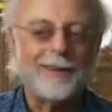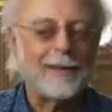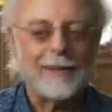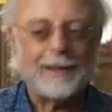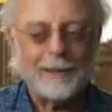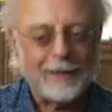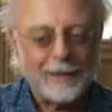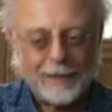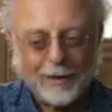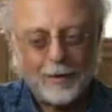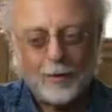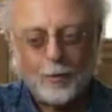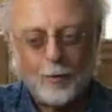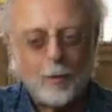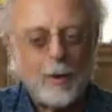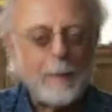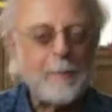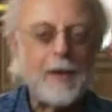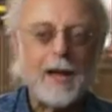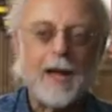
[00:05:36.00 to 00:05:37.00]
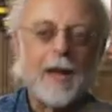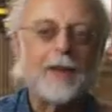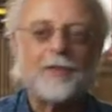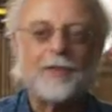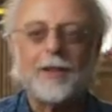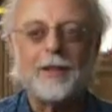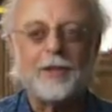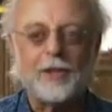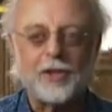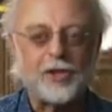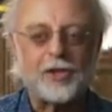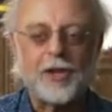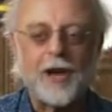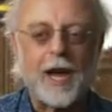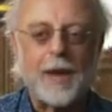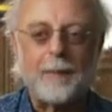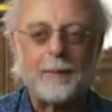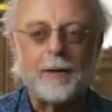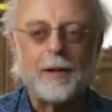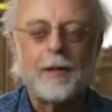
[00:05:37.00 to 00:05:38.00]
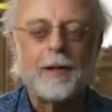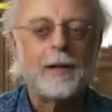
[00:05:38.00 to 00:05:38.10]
whipping us into shape.